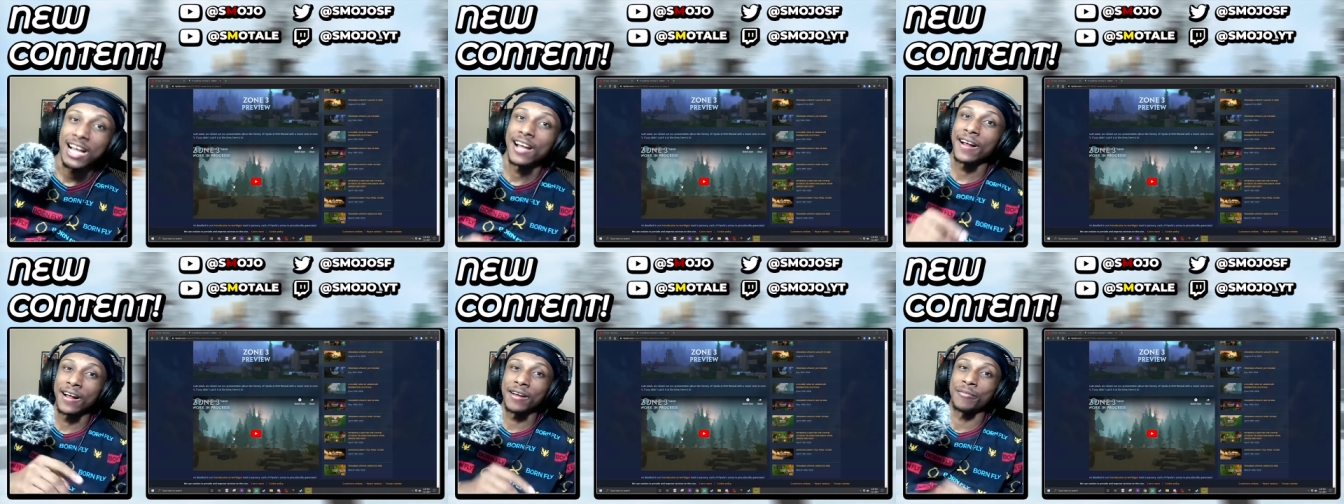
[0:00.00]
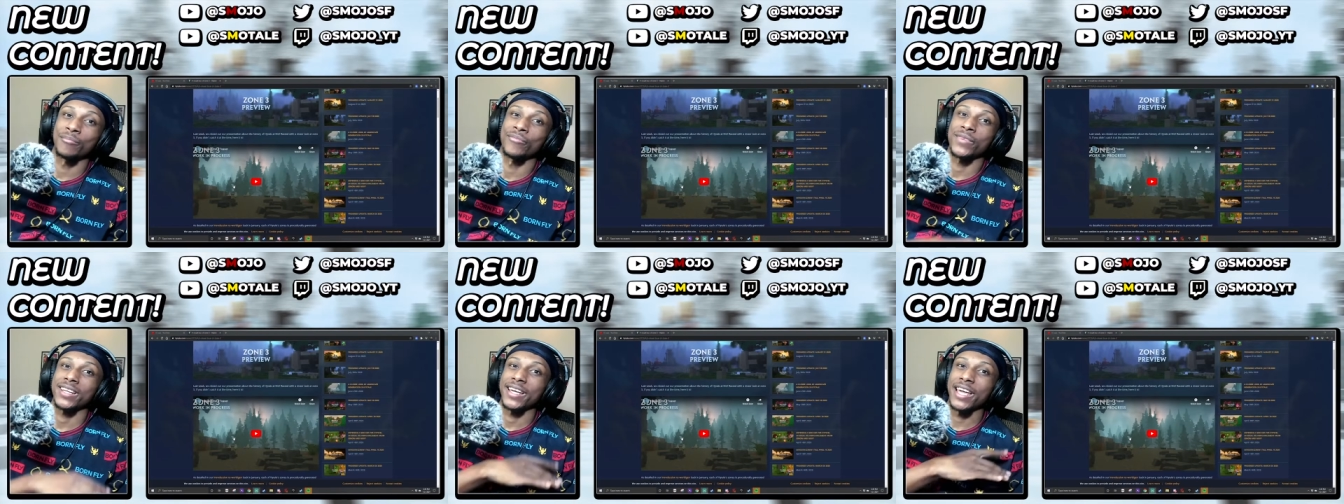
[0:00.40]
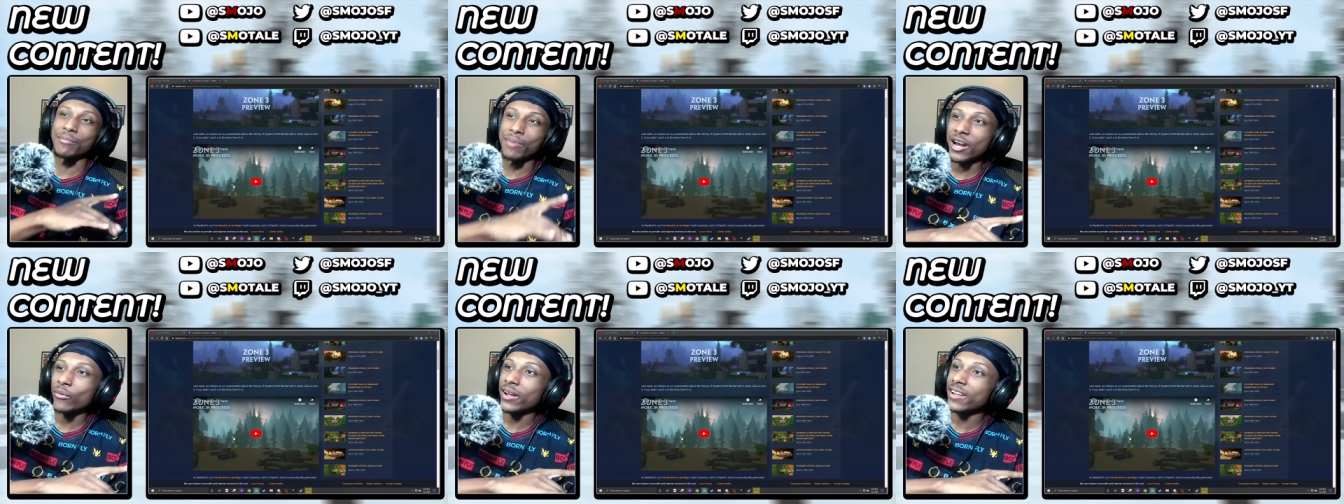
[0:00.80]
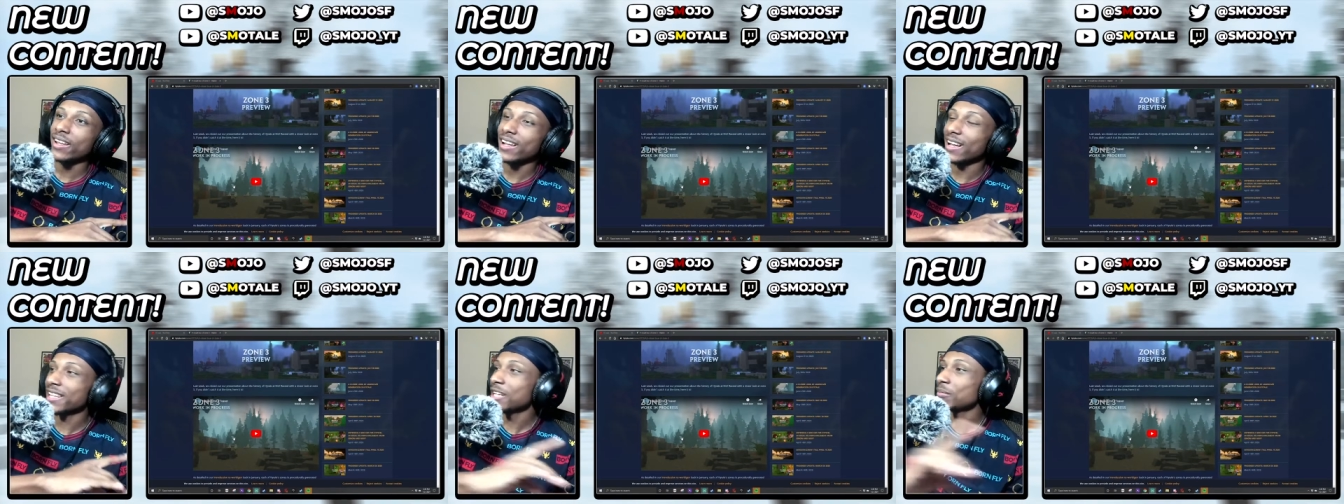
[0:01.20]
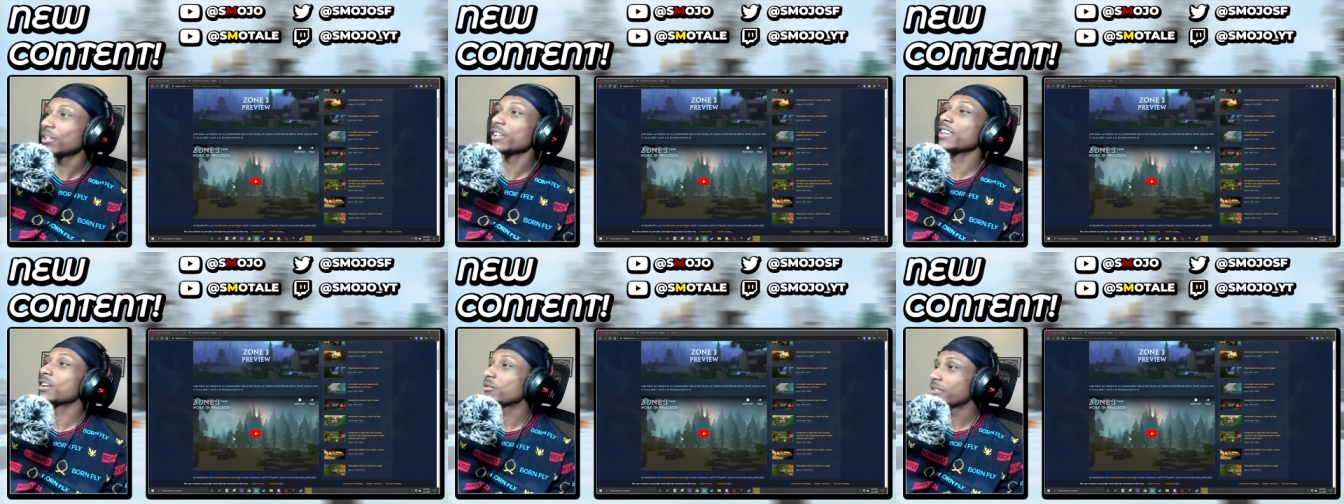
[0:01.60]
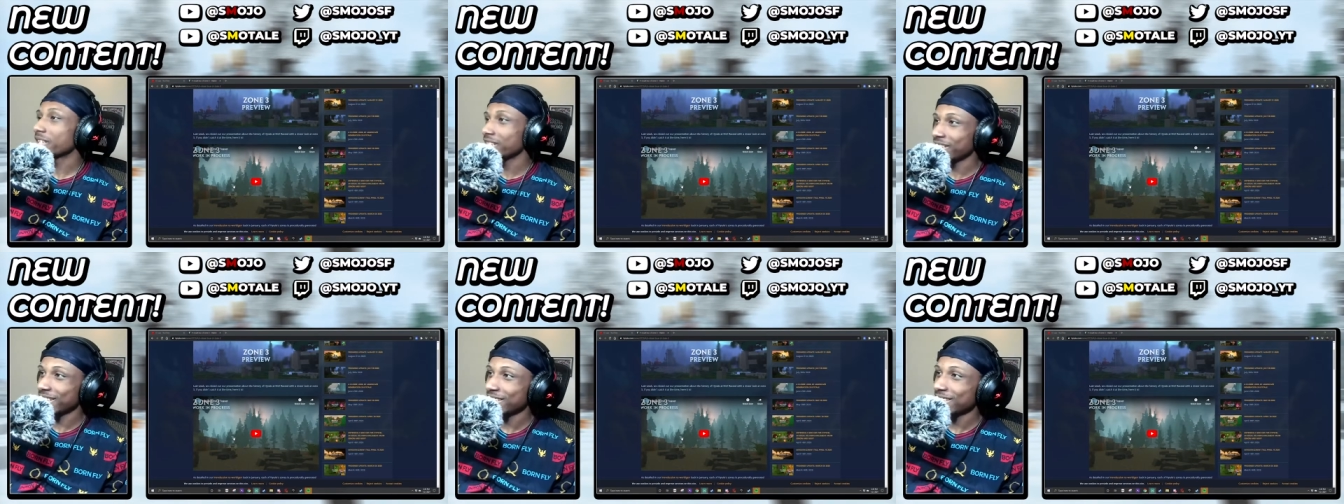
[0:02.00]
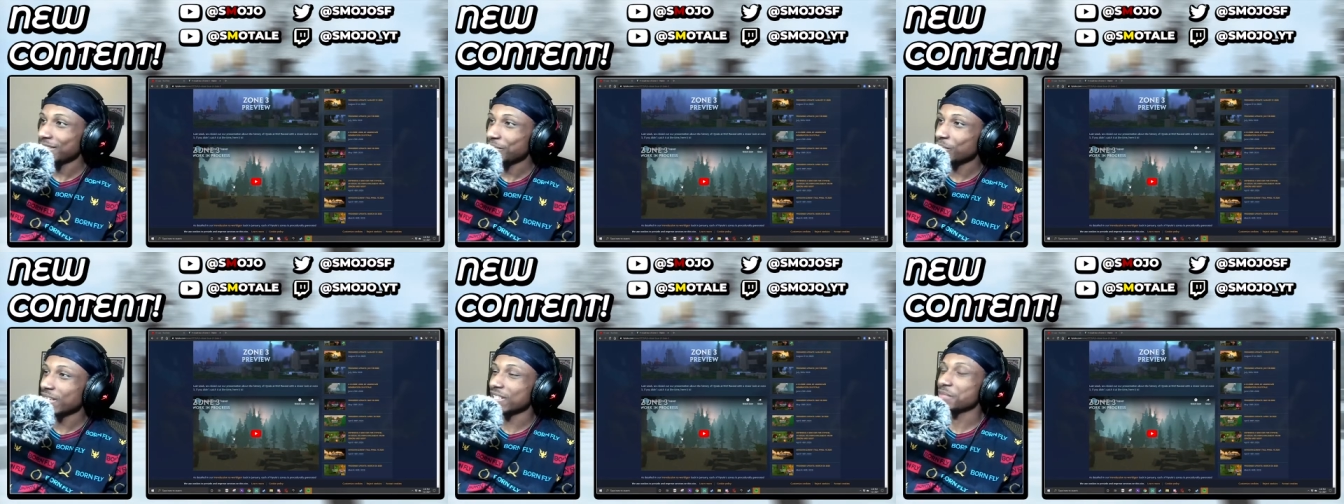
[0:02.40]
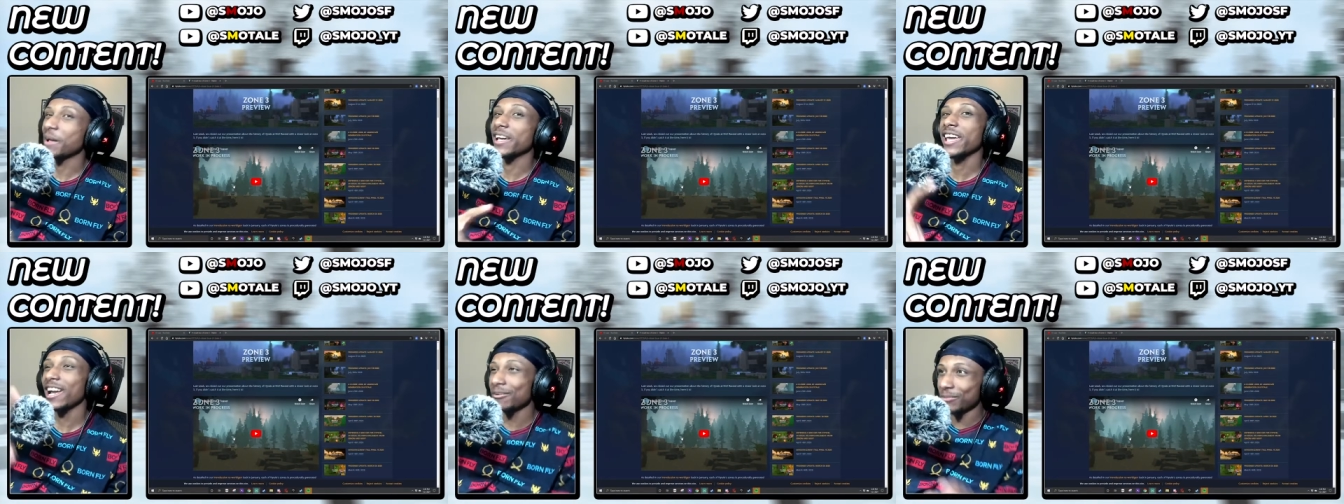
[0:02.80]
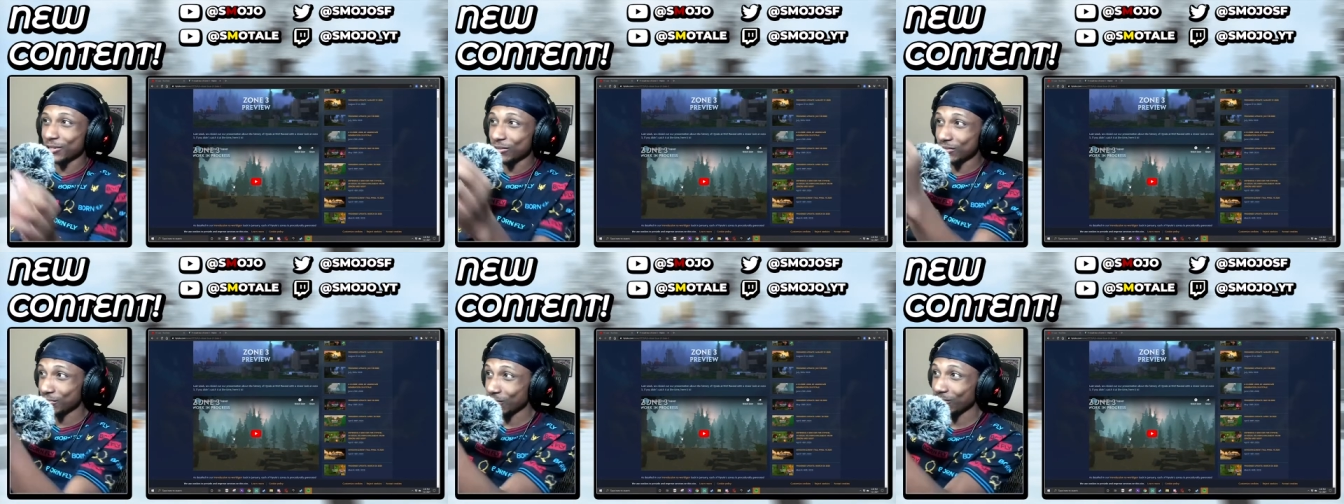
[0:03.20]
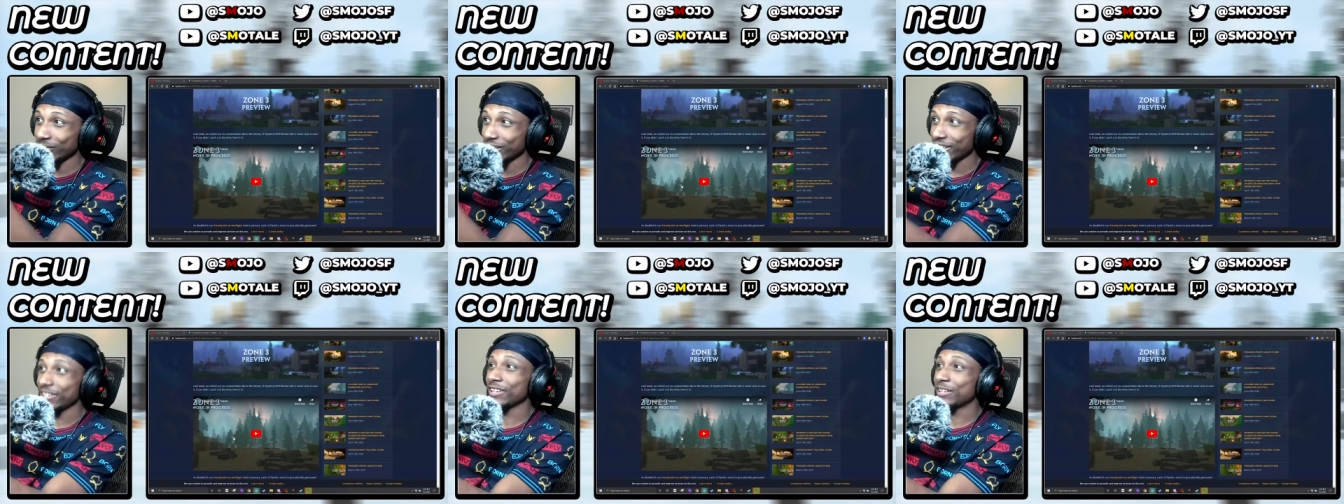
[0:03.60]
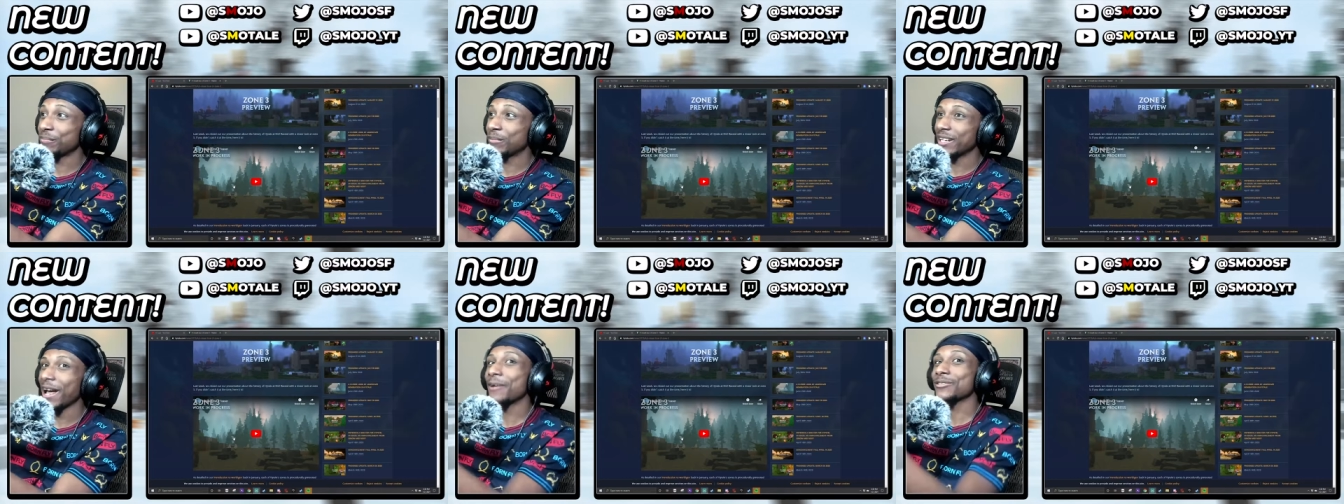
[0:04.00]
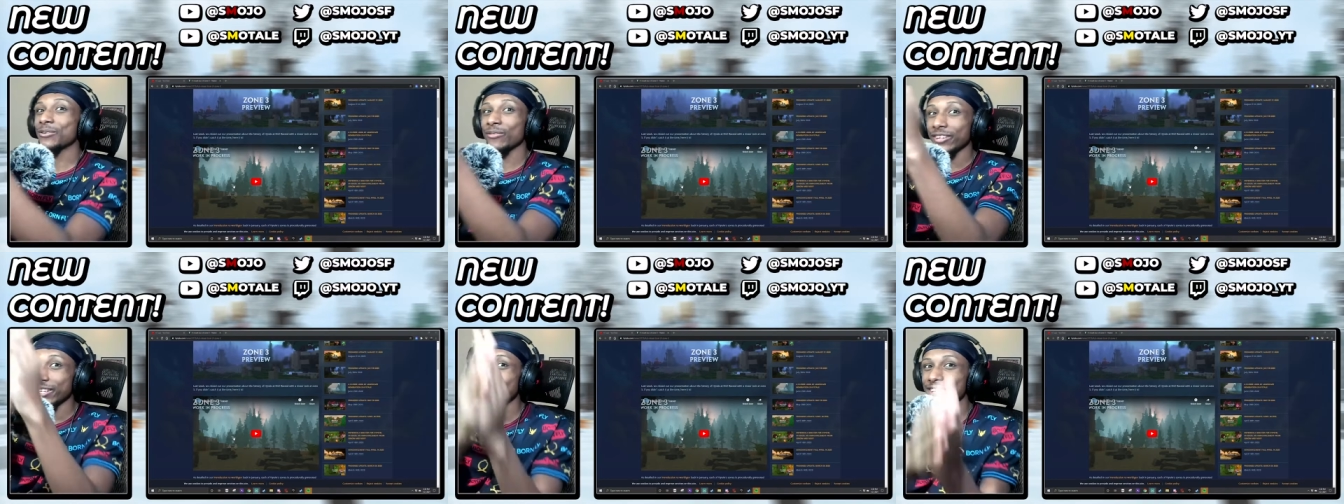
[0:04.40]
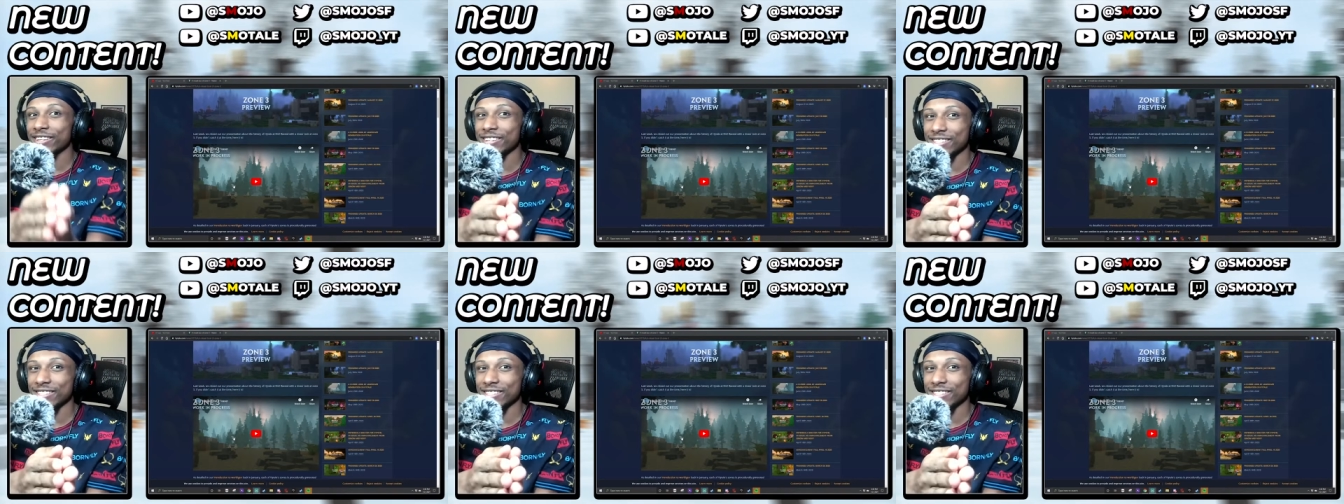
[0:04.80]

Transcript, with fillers: Um, and by the way, I keep looking over here because my camera used to be over here, but now it's over here.